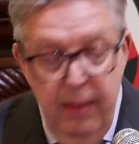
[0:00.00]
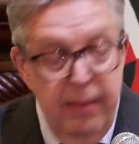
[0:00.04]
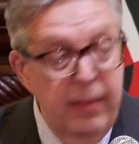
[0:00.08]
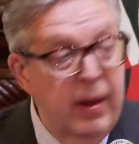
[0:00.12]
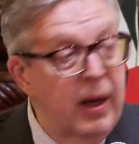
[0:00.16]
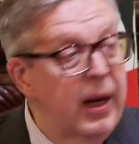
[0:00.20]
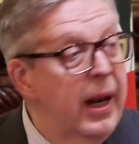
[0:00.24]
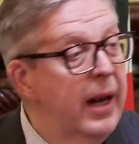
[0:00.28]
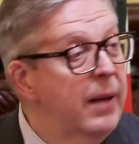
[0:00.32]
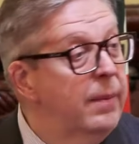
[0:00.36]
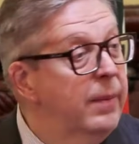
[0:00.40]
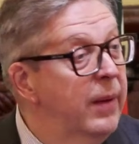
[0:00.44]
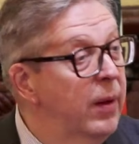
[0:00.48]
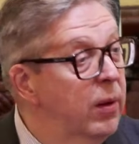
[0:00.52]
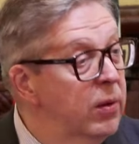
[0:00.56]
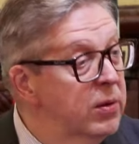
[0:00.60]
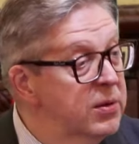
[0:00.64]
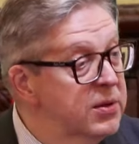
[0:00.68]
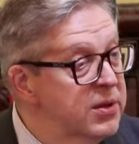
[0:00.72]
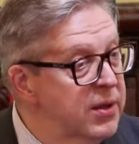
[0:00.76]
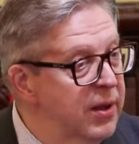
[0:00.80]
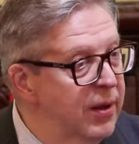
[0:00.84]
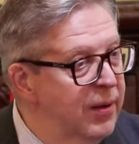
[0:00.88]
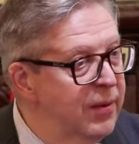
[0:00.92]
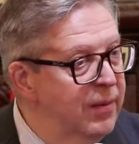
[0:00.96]
But let me
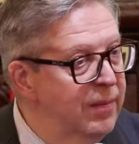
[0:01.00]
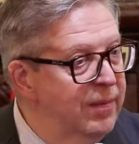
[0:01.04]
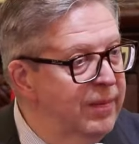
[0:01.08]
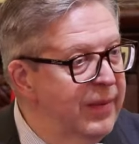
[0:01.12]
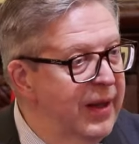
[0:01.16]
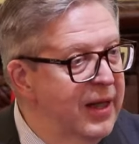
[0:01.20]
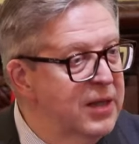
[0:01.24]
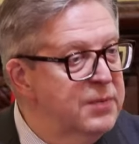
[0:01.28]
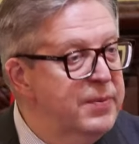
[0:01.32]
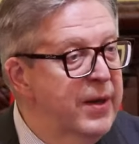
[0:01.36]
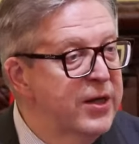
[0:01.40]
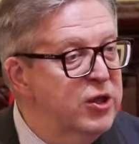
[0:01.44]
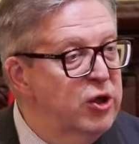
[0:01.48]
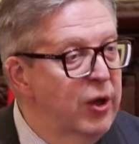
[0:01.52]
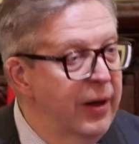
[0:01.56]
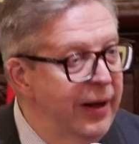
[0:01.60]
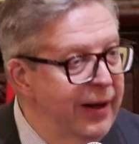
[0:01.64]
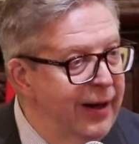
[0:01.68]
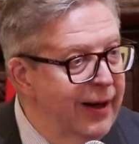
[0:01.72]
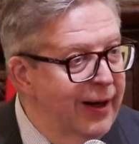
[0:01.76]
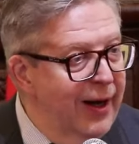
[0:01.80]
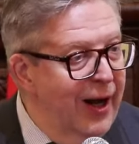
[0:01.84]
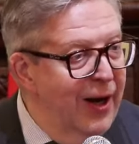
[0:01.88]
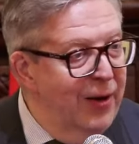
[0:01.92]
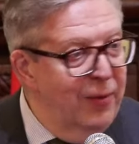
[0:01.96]
also, especially
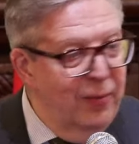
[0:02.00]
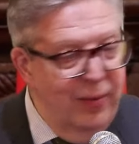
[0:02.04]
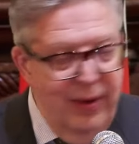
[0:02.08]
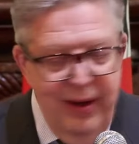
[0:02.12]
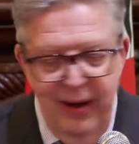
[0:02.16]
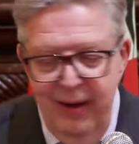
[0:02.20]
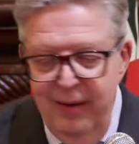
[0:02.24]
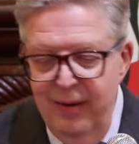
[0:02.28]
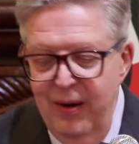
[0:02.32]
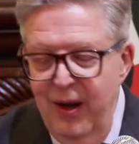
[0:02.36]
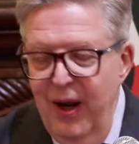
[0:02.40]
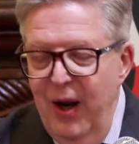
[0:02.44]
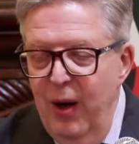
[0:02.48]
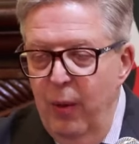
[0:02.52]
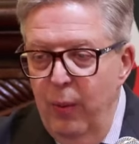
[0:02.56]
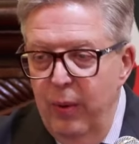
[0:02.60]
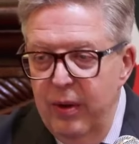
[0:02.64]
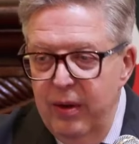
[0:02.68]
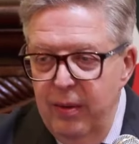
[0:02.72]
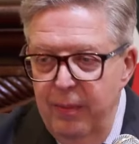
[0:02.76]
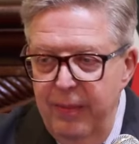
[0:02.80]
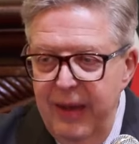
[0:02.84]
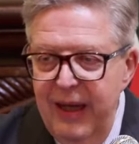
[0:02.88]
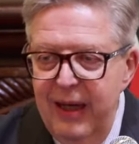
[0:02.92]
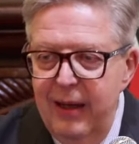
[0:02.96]
in a country
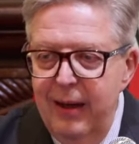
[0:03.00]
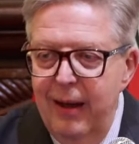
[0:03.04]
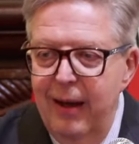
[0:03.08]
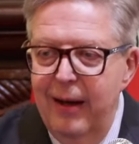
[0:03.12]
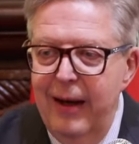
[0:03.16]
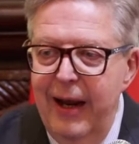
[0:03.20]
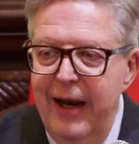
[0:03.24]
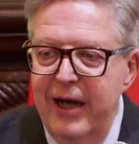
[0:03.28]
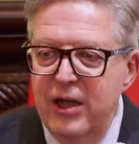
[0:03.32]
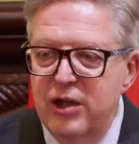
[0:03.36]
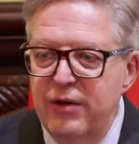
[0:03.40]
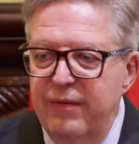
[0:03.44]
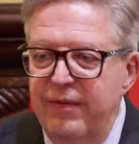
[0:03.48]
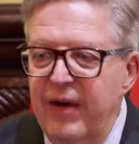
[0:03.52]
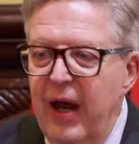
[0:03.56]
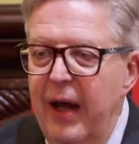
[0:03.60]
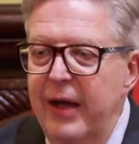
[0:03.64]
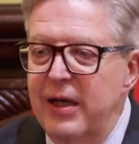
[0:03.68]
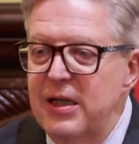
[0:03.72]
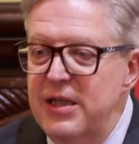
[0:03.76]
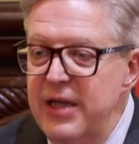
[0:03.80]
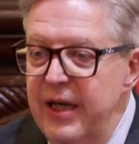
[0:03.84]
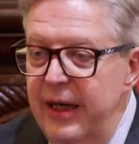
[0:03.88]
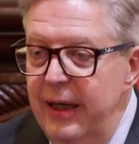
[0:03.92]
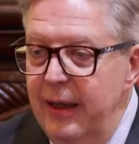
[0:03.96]
with a median age of
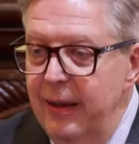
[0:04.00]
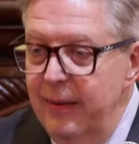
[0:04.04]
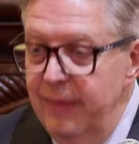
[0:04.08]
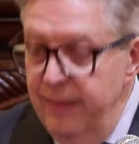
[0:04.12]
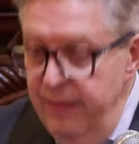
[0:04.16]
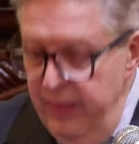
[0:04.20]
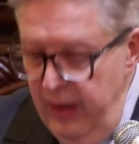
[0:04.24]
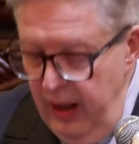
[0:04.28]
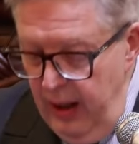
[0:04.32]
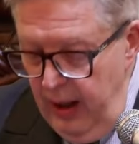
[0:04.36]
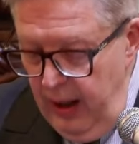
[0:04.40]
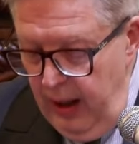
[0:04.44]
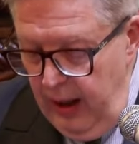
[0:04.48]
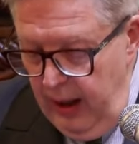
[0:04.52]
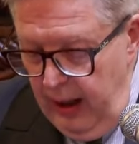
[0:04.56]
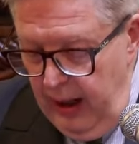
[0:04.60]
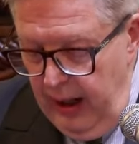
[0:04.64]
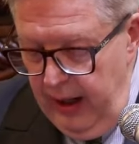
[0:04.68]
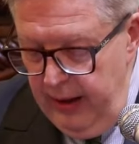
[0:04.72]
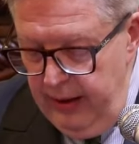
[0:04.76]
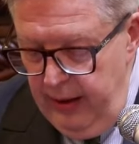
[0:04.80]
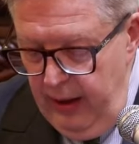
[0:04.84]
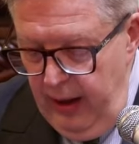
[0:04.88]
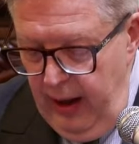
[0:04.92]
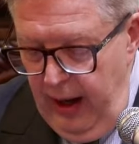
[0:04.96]
19,
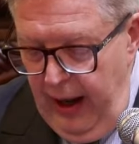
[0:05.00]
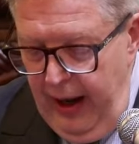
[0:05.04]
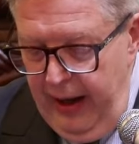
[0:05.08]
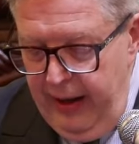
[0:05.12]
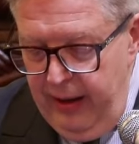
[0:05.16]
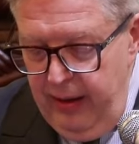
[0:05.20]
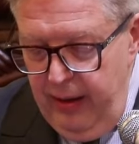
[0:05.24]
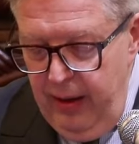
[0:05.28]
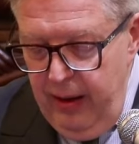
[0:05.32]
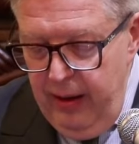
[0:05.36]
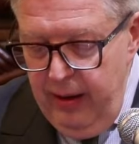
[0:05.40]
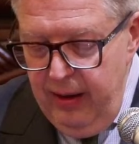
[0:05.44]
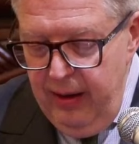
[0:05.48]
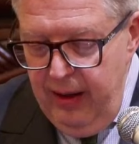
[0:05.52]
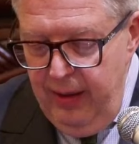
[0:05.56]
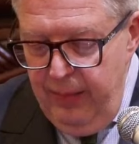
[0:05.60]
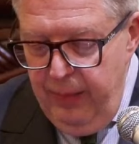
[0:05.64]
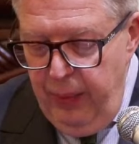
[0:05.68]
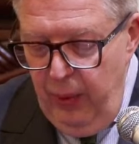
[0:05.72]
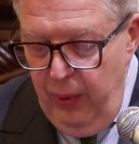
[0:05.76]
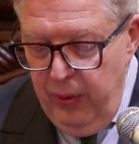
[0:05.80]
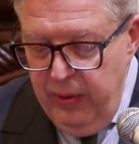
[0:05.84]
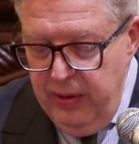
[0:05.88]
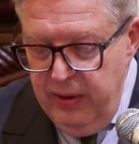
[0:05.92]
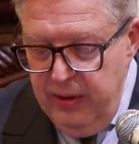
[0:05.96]
underline the
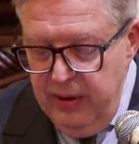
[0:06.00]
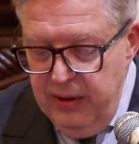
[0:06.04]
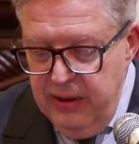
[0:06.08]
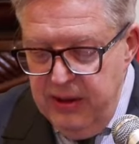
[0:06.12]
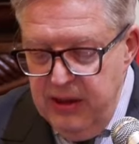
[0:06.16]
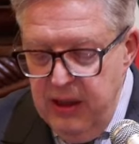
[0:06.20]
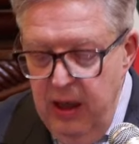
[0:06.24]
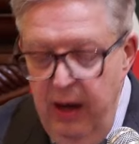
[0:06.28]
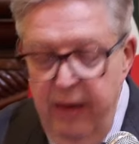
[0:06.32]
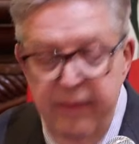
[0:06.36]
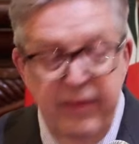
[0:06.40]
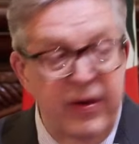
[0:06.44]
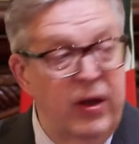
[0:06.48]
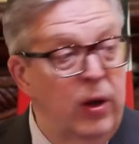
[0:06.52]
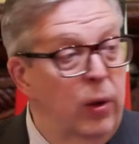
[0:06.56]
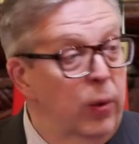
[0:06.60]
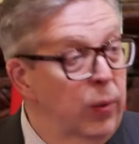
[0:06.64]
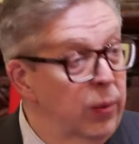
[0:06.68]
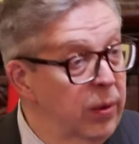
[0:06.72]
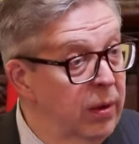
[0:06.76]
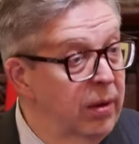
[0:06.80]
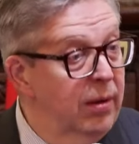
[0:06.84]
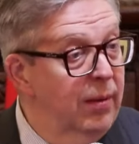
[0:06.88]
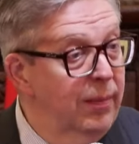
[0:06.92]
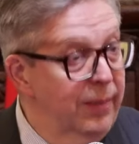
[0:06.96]
importance of
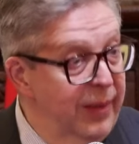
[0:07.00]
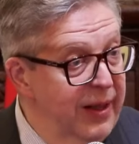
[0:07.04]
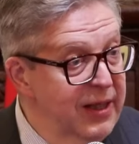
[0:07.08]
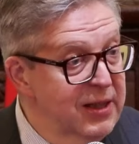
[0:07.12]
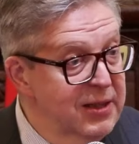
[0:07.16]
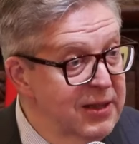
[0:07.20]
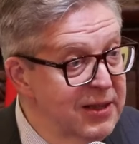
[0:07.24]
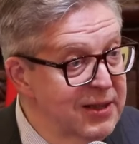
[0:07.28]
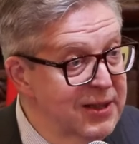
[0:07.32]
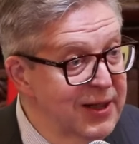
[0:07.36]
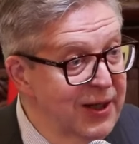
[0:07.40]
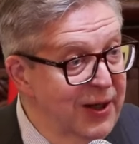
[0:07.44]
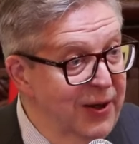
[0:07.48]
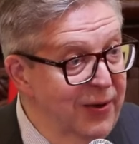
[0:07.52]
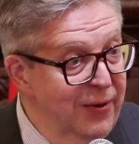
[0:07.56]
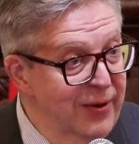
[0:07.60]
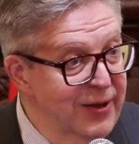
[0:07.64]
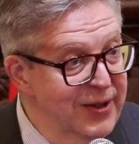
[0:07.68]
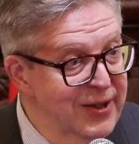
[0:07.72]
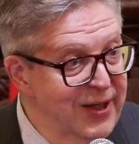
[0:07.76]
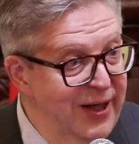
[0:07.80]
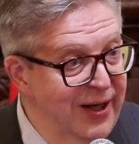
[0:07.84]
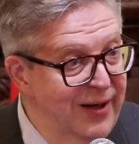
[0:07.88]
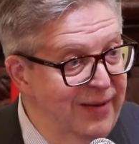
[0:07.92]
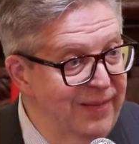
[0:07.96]
youth, peace and
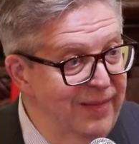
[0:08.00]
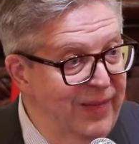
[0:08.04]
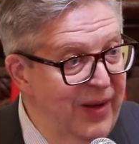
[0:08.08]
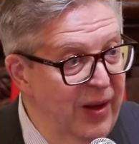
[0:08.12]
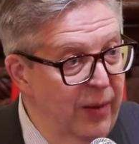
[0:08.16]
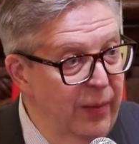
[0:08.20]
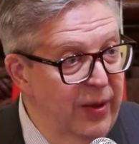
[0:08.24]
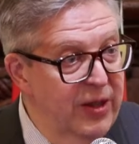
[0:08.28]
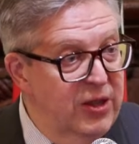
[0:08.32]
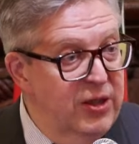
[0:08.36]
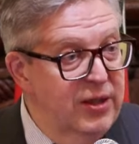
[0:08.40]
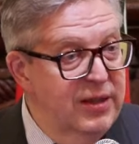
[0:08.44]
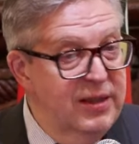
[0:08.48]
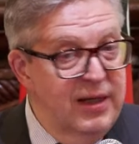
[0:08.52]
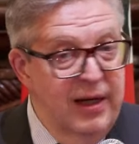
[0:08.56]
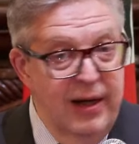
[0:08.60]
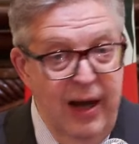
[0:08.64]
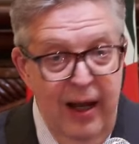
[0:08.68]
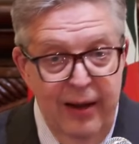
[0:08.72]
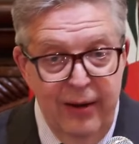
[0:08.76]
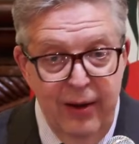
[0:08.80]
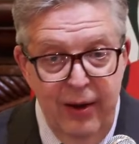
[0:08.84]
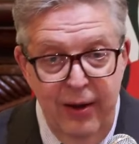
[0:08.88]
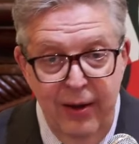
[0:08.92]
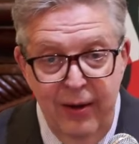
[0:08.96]
security, which is
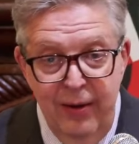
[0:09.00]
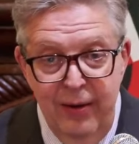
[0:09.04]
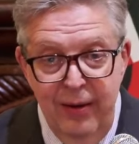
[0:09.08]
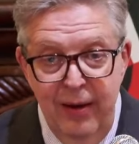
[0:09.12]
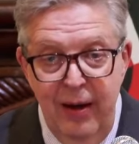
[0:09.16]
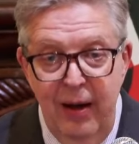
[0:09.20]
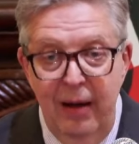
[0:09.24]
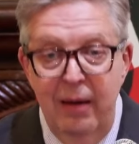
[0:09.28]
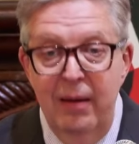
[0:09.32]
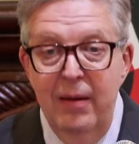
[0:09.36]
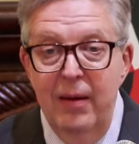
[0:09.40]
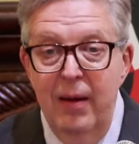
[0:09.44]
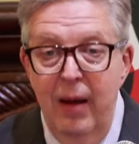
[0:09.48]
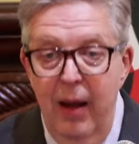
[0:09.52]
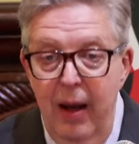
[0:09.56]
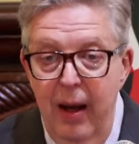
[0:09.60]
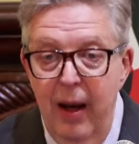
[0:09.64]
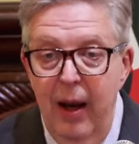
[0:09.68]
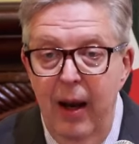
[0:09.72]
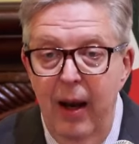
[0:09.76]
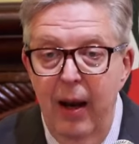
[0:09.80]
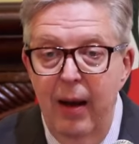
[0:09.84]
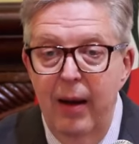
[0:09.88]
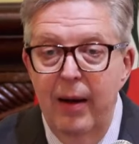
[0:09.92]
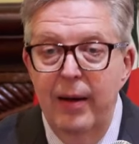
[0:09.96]
another
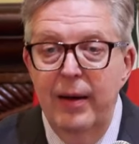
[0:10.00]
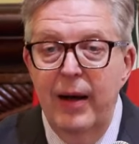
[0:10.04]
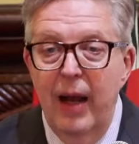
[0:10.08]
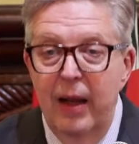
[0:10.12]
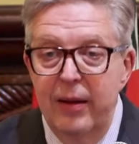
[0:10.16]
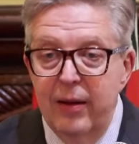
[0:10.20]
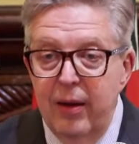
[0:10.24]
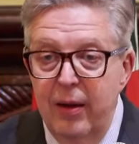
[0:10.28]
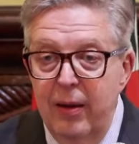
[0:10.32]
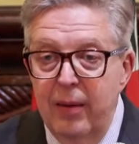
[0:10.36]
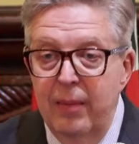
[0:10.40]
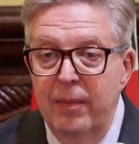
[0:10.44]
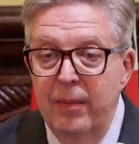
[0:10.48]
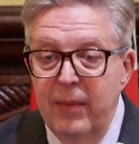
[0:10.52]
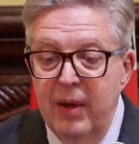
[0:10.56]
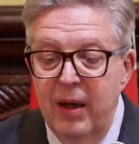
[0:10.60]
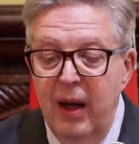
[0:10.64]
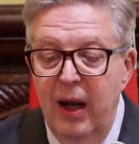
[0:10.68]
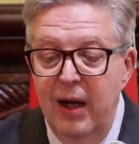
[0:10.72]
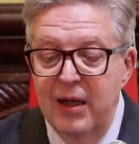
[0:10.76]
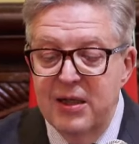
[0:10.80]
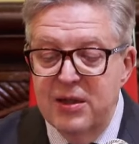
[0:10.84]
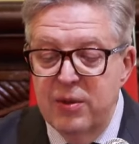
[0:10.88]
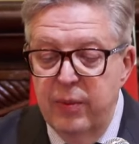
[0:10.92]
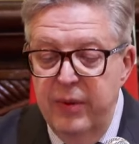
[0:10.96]

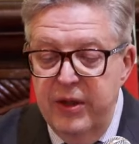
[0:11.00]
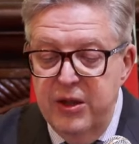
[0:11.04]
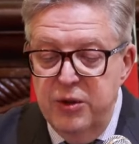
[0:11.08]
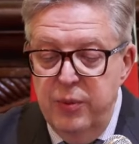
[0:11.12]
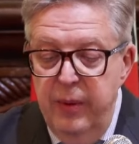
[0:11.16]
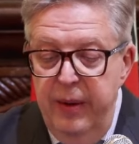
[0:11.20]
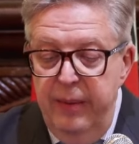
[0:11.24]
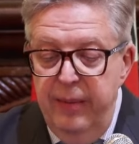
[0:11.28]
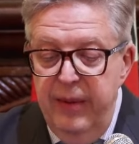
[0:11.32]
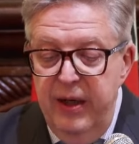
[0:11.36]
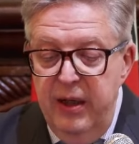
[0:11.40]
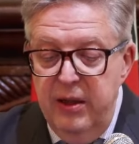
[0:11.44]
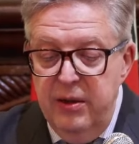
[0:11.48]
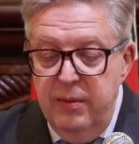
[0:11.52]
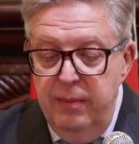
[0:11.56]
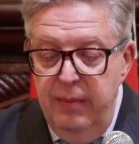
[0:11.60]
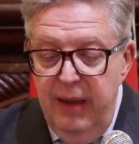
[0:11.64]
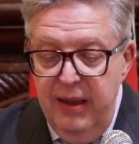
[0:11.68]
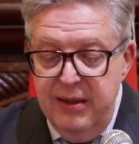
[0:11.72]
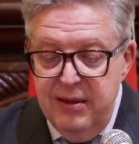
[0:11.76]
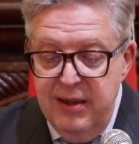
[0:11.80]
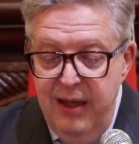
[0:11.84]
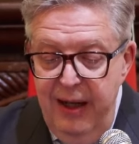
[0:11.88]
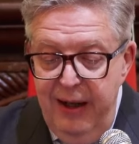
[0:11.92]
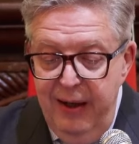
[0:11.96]
task which we
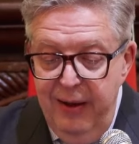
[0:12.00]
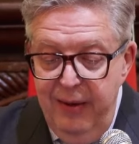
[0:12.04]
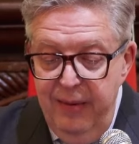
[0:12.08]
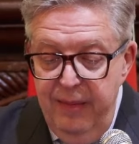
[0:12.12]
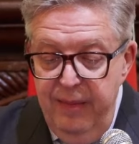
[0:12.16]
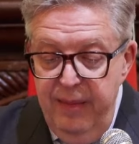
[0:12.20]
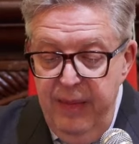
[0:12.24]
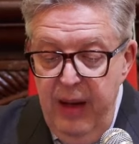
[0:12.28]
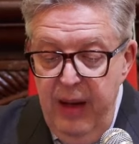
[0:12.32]
must take.